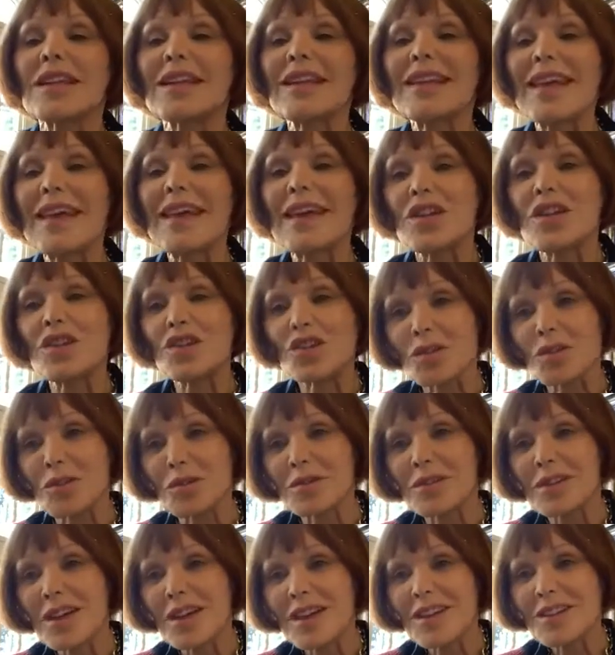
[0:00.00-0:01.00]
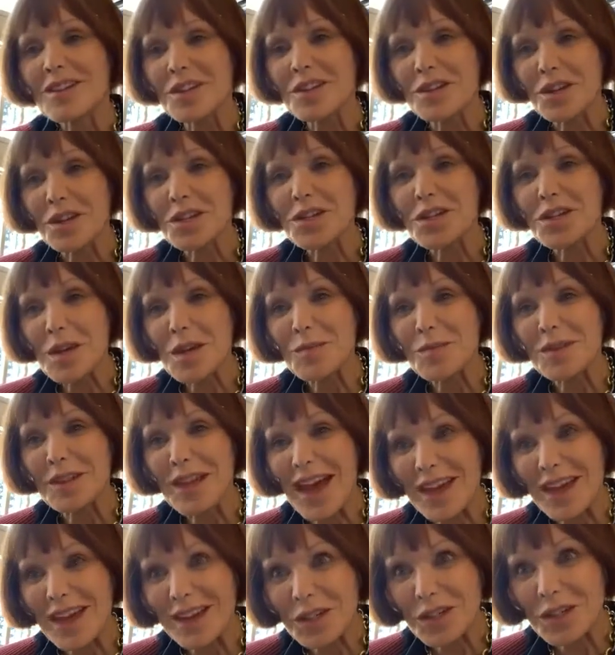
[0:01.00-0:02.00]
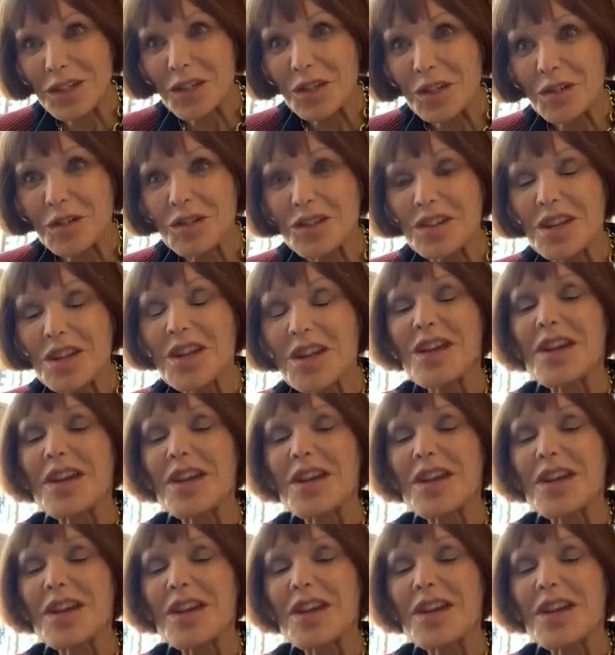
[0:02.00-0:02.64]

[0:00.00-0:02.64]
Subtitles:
occasional dinner table anecdote,